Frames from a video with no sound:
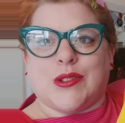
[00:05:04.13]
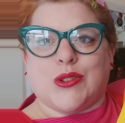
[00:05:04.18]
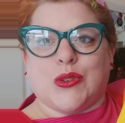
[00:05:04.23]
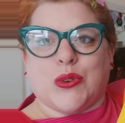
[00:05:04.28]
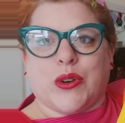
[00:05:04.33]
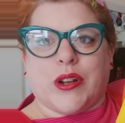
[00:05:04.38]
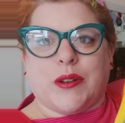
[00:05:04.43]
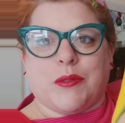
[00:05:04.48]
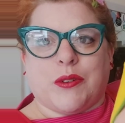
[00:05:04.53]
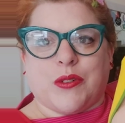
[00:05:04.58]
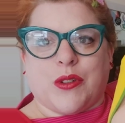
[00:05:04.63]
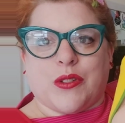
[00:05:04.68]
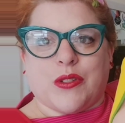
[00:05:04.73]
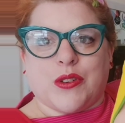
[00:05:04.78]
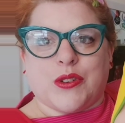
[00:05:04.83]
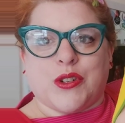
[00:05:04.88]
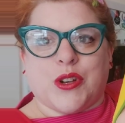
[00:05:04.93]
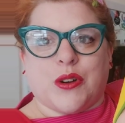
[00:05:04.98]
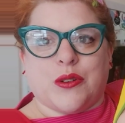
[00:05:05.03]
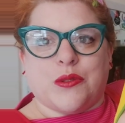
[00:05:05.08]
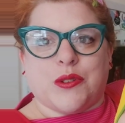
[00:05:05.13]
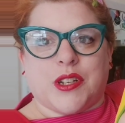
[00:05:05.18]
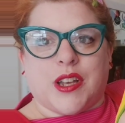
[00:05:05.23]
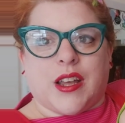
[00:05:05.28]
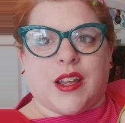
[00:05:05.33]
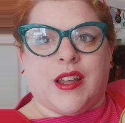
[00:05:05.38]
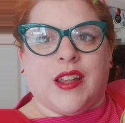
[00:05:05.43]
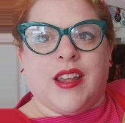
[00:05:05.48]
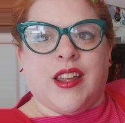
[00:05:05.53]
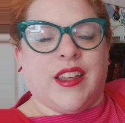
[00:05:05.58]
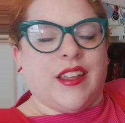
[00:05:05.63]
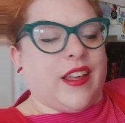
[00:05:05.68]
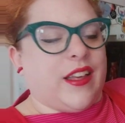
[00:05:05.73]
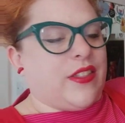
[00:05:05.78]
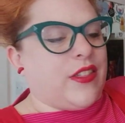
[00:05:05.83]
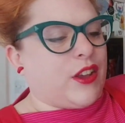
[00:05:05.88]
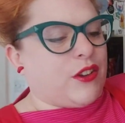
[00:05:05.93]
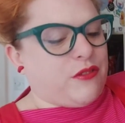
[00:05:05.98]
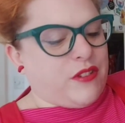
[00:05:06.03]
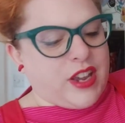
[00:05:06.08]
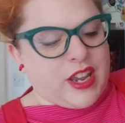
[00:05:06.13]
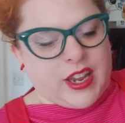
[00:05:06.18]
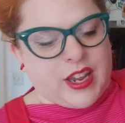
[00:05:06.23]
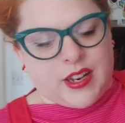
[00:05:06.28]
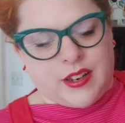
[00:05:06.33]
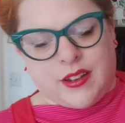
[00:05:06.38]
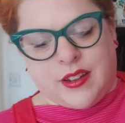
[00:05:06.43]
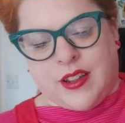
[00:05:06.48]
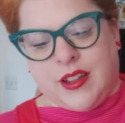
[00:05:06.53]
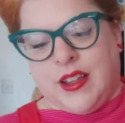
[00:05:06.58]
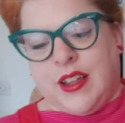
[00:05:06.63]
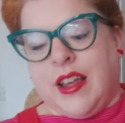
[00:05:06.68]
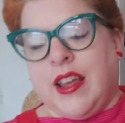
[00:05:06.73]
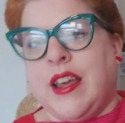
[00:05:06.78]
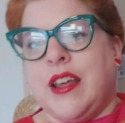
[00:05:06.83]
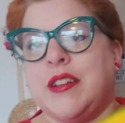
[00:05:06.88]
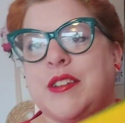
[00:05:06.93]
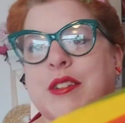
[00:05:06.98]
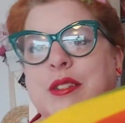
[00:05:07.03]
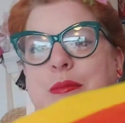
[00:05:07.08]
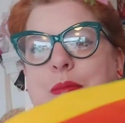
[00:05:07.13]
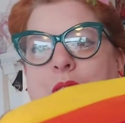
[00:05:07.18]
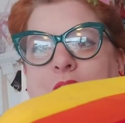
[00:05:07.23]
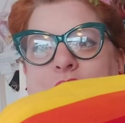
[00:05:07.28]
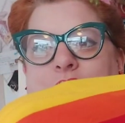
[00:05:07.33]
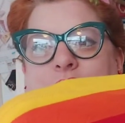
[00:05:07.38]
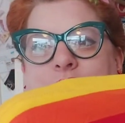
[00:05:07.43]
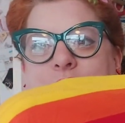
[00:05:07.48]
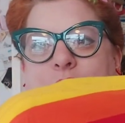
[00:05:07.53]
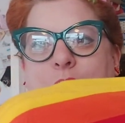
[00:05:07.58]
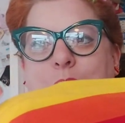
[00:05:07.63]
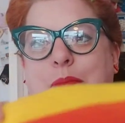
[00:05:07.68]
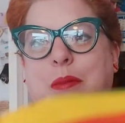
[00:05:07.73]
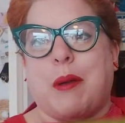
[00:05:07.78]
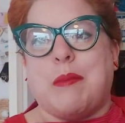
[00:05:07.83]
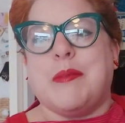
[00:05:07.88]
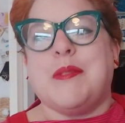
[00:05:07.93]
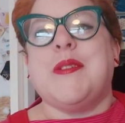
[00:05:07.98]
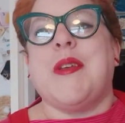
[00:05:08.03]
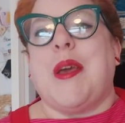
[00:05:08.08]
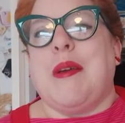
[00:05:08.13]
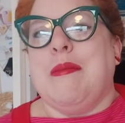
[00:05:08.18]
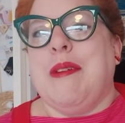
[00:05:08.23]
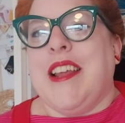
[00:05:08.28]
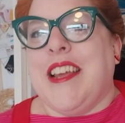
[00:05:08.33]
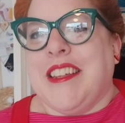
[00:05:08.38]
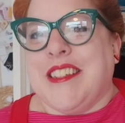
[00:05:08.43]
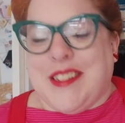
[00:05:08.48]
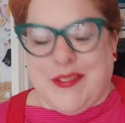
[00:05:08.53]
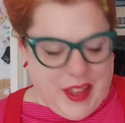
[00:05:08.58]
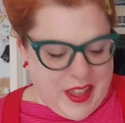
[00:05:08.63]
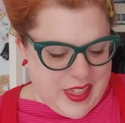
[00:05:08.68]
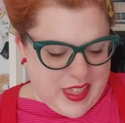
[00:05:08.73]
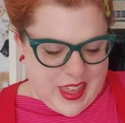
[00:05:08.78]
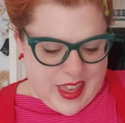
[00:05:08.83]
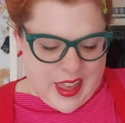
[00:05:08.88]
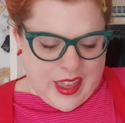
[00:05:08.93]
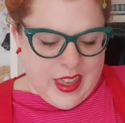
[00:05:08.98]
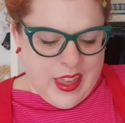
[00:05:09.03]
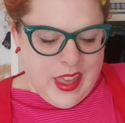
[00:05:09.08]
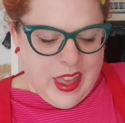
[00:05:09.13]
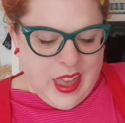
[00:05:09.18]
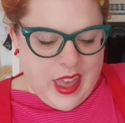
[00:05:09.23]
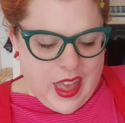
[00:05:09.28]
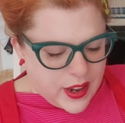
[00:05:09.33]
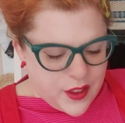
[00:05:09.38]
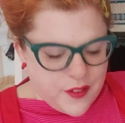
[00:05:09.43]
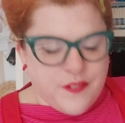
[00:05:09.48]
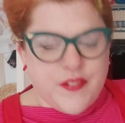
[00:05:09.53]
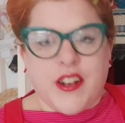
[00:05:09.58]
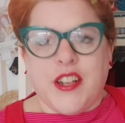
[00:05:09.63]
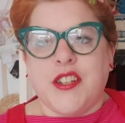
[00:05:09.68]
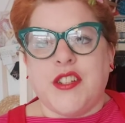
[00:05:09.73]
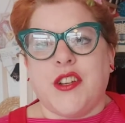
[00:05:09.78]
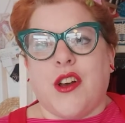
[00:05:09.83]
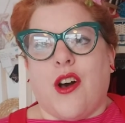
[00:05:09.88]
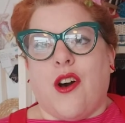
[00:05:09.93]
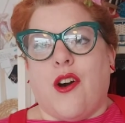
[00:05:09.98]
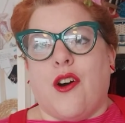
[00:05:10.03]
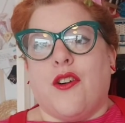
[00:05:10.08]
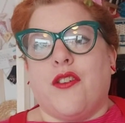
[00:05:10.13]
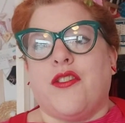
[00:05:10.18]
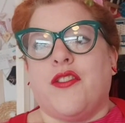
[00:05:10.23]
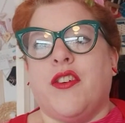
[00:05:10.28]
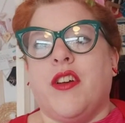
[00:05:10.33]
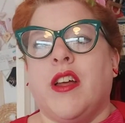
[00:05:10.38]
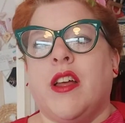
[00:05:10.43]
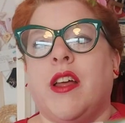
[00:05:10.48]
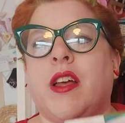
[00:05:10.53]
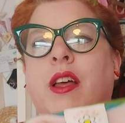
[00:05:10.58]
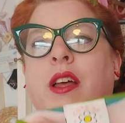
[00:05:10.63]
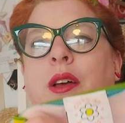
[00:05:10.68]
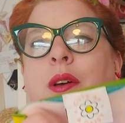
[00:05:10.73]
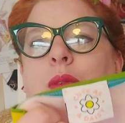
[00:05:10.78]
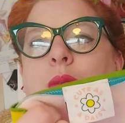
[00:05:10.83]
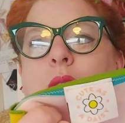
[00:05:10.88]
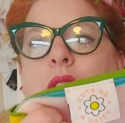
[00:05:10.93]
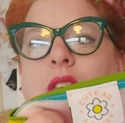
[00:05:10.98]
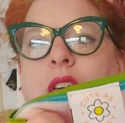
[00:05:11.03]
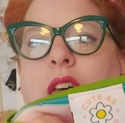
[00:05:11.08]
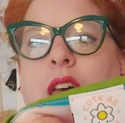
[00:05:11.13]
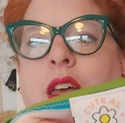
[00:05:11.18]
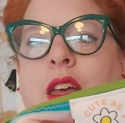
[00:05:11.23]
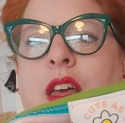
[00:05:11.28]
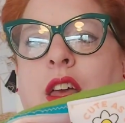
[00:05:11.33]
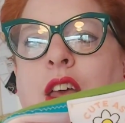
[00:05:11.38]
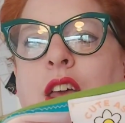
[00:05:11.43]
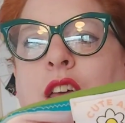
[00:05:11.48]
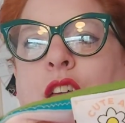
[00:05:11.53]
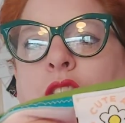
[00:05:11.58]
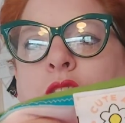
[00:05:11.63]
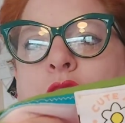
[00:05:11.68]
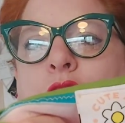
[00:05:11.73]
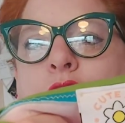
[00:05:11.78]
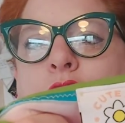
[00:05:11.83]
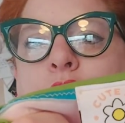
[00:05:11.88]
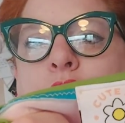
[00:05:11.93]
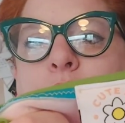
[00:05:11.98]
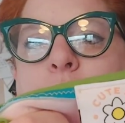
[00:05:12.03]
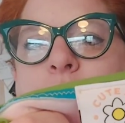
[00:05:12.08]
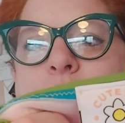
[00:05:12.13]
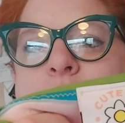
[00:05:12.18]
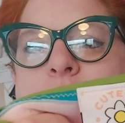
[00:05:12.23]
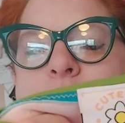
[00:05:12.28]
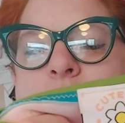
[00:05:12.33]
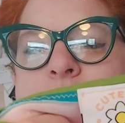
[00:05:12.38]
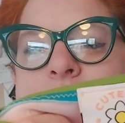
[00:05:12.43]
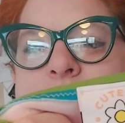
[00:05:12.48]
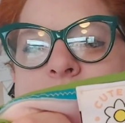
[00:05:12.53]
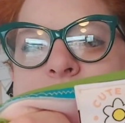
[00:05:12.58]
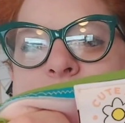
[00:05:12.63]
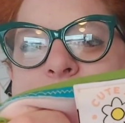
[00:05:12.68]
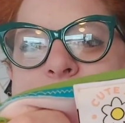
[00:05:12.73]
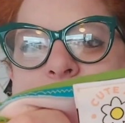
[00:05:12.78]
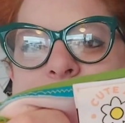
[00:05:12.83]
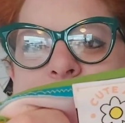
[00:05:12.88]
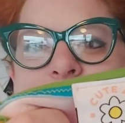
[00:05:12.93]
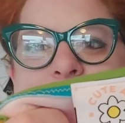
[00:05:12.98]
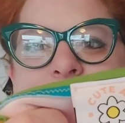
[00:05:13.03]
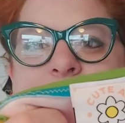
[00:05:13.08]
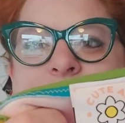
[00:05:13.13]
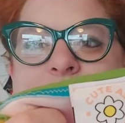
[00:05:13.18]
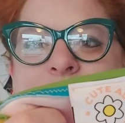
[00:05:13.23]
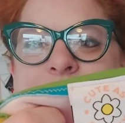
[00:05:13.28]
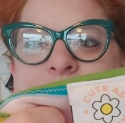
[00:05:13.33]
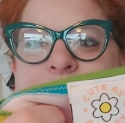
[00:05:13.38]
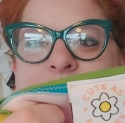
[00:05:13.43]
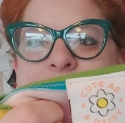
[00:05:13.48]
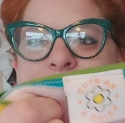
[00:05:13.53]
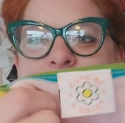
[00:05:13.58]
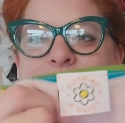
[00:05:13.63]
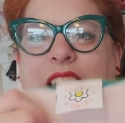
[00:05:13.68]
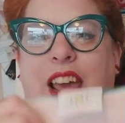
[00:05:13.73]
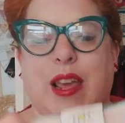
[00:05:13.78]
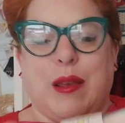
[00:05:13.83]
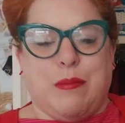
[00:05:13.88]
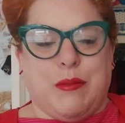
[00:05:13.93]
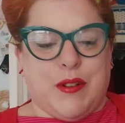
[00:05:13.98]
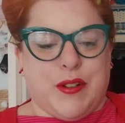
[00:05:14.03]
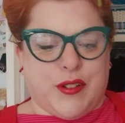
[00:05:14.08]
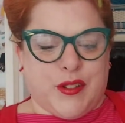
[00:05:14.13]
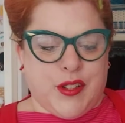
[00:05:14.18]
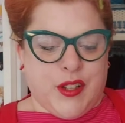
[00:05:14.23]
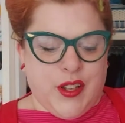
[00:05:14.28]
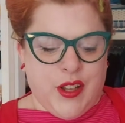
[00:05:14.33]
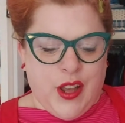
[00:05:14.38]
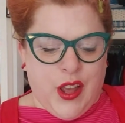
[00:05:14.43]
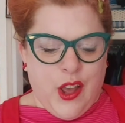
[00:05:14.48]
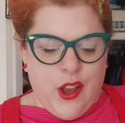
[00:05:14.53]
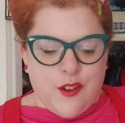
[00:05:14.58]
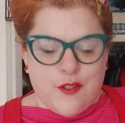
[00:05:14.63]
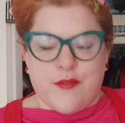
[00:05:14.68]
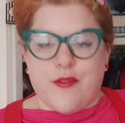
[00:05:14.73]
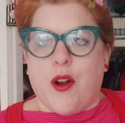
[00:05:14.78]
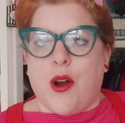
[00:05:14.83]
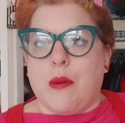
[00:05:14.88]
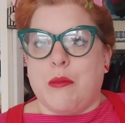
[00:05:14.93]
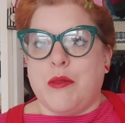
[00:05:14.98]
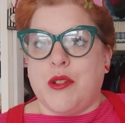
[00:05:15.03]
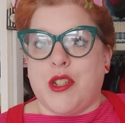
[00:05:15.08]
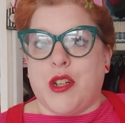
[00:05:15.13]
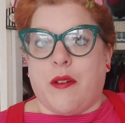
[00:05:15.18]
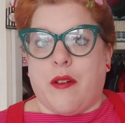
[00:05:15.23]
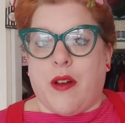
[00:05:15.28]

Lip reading: join on the shoulder and the green just matches up. I'm so pleased about that. And I finished it off with a cute as a daisy label from